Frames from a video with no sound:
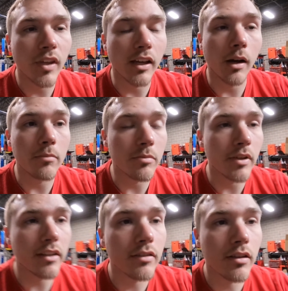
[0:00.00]
It comes
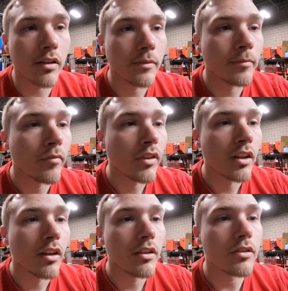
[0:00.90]
mixed.
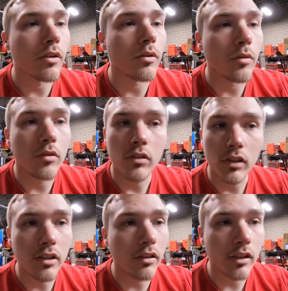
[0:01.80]
So
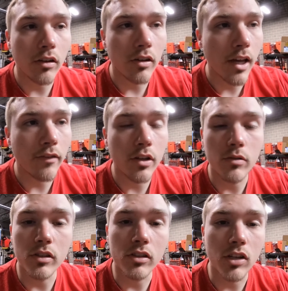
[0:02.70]
literally all you have to
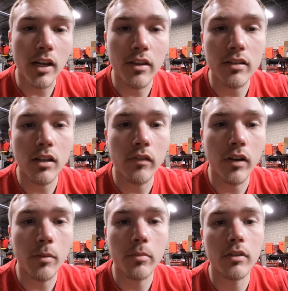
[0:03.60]
do is just shake this stuff
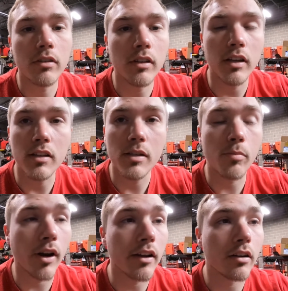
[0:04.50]
up and
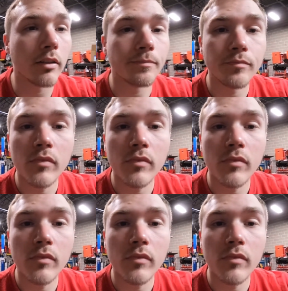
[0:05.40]
spray it on.